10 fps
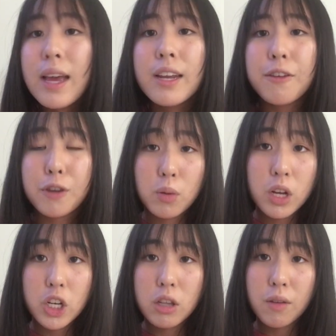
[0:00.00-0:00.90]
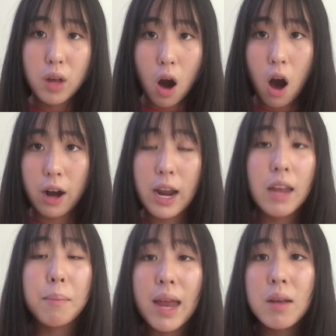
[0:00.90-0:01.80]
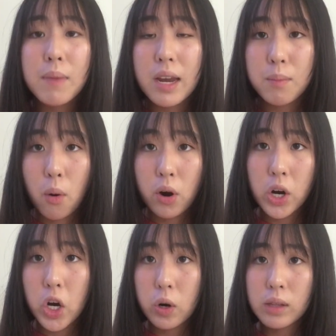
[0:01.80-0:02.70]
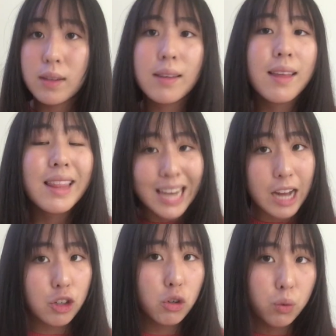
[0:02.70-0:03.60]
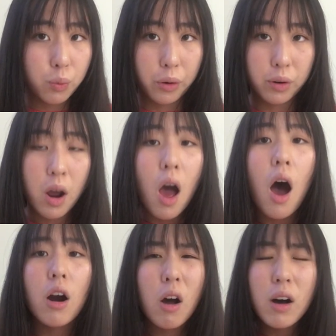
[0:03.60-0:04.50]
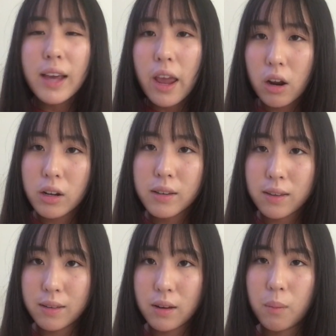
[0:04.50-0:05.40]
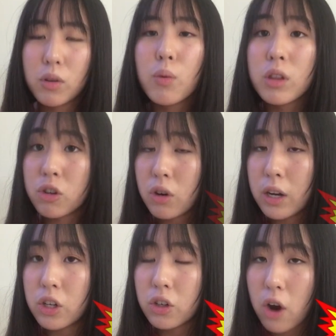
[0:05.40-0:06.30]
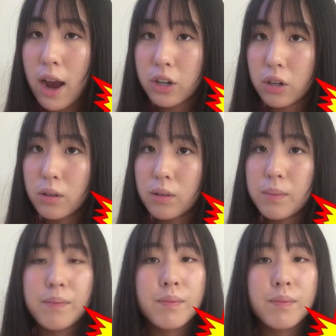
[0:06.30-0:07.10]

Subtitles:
defibrillations of the heart, and many, many more occurrences in the natural world are all chaotic systems with strange attractors.